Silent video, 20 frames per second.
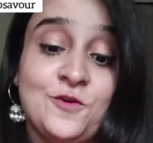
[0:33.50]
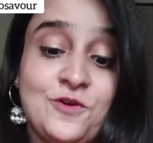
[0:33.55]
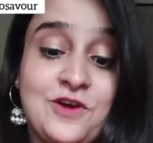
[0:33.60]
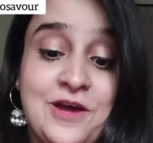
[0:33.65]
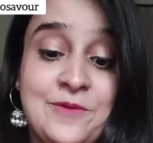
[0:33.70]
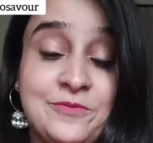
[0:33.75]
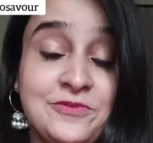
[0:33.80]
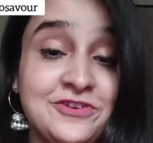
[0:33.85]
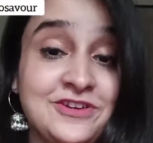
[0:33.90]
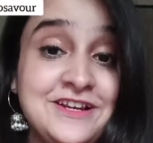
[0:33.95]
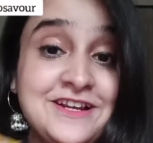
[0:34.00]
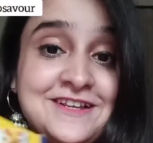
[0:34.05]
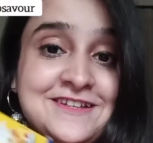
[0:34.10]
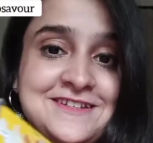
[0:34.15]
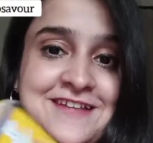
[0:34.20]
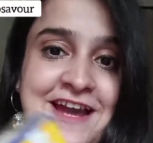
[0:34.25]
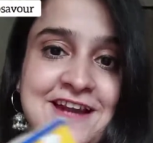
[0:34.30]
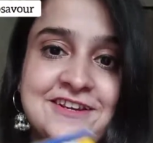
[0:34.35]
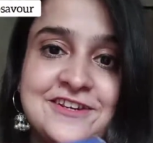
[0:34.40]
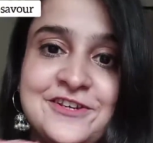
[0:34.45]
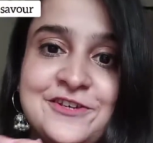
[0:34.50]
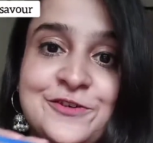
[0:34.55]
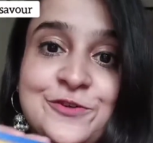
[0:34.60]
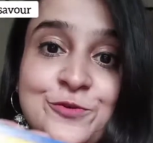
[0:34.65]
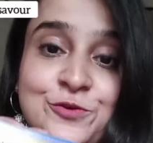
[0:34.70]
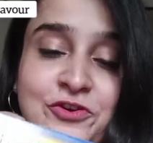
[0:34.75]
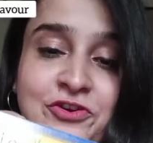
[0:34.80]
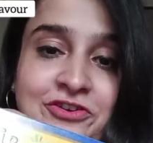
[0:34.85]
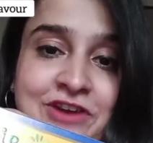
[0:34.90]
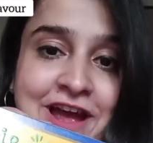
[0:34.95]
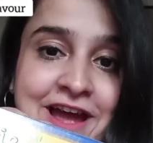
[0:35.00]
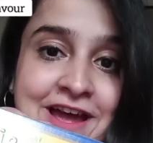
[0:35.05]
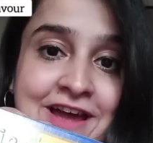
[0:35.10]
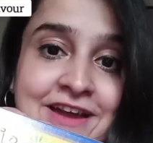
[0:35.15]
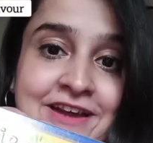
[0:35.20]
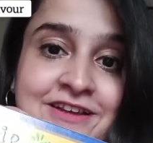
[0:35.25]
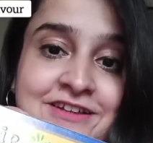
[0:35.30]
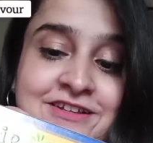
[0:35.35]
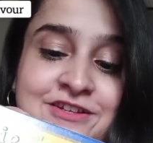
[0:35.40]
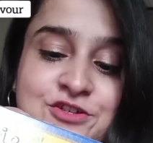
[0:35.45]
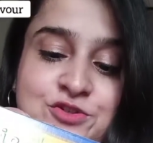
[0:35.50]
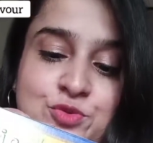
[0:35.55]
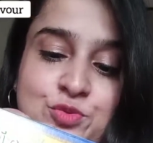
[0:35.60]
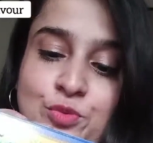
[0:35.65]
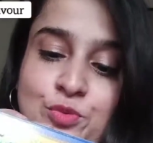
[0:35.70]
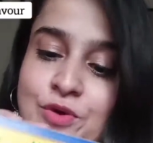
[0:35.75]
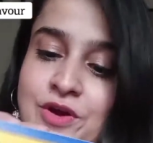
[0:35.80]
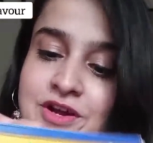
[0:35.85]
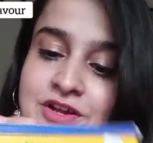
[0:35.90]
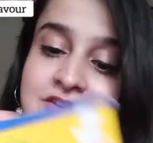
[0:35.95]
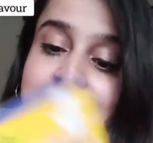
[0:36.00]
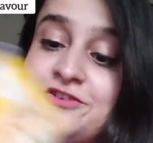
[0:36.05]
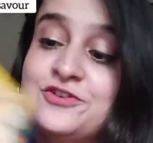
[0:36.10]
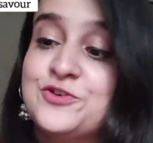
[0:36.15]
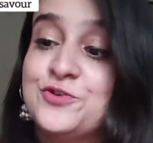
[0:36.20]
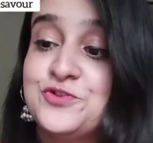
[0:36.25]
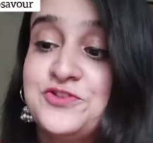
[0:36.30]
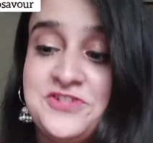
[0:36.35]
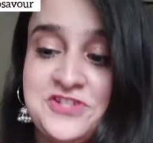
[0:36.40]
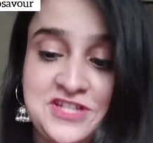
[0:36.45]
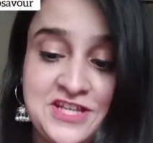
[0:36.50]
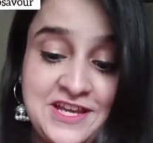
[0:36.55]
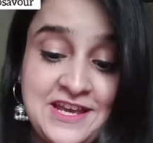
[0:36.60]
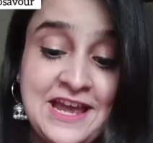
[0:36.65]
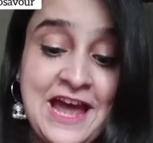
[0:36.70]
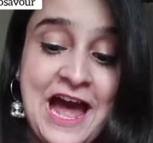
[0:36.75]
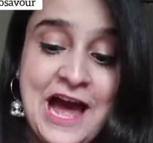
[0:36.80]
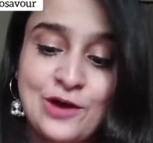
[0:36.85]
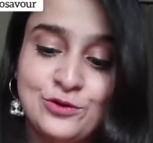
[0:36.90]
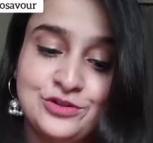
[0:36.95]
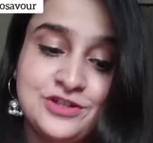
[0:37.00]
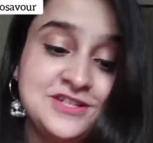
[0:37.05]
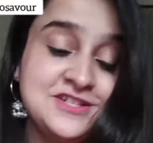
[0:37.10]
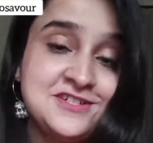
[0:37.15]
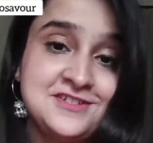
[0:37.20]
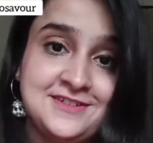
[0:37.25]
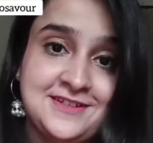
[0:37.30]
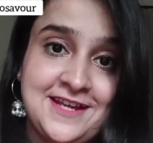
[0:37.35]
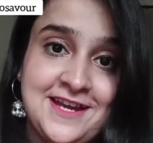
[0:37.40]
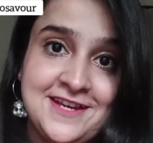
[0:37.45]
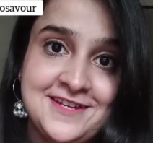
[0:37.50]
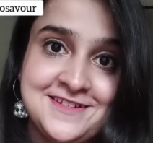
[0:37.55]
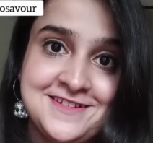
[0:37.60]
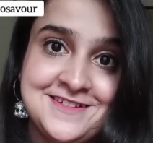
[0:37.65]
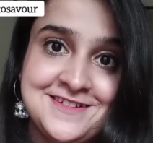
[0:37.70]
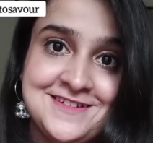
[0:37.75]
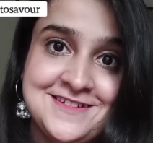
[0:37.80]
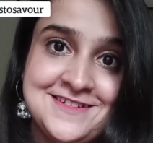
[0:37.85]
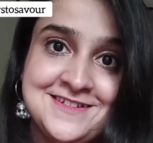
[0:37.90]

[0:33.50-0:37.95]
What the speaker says: I'm really excited to try this one to see how this tastes.